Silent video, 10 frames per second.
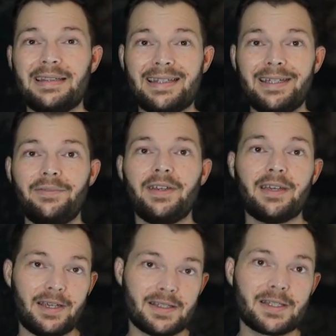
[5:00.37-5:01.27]
leaving
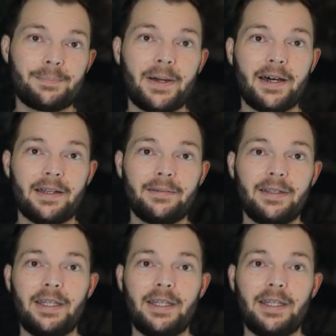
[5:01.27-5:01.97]
his spot.